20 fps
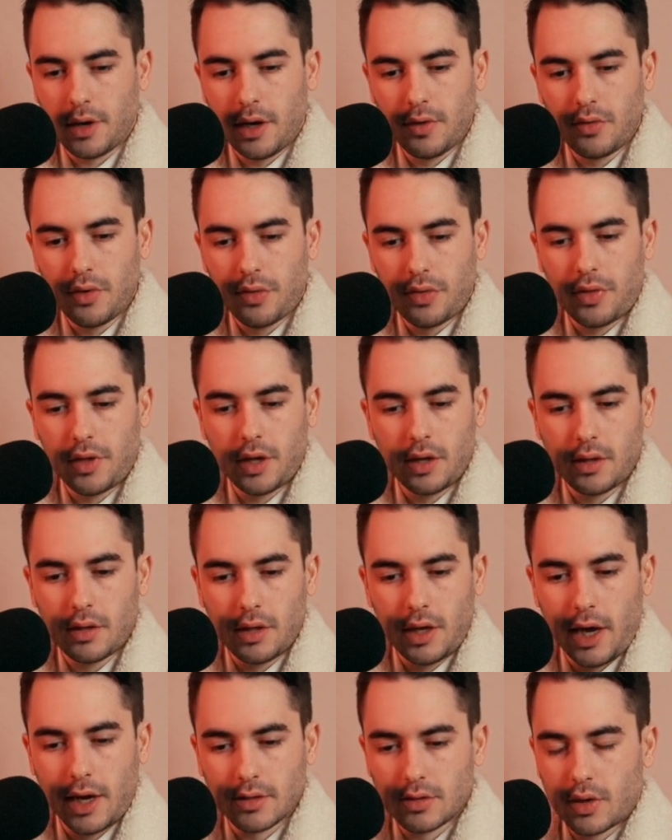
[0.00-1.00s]
Everything,
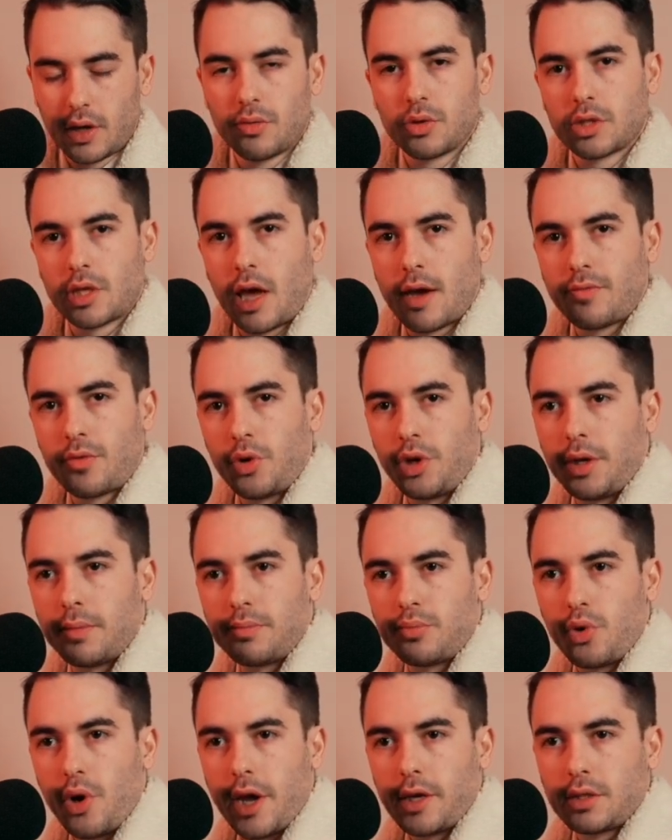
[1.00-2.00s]
yeah, so I was not very
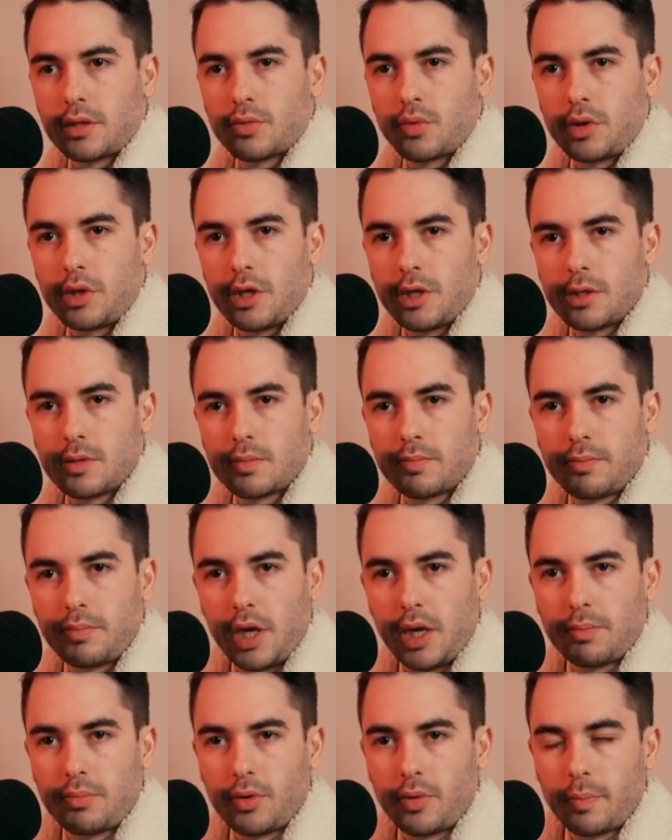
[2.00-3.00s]
impressed with these
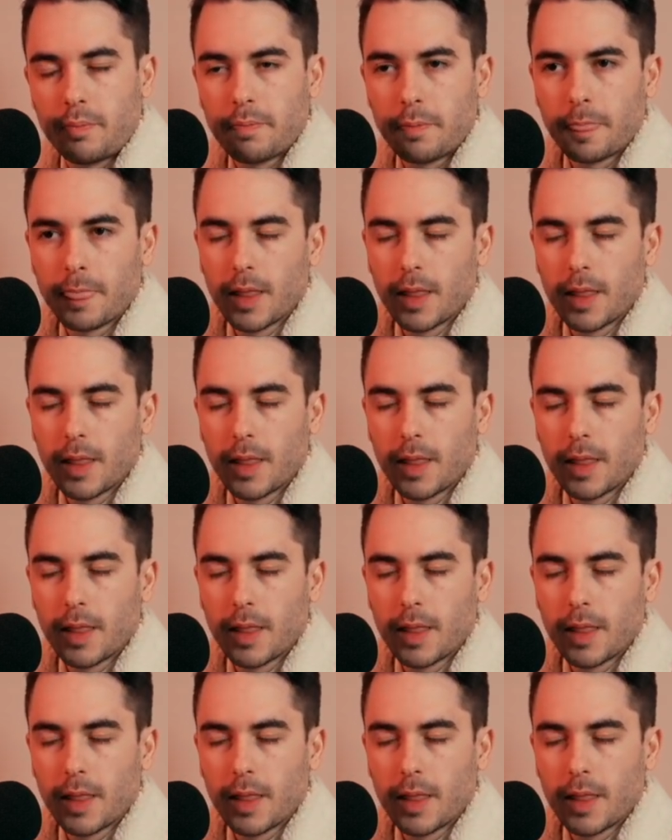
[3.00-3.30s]
people.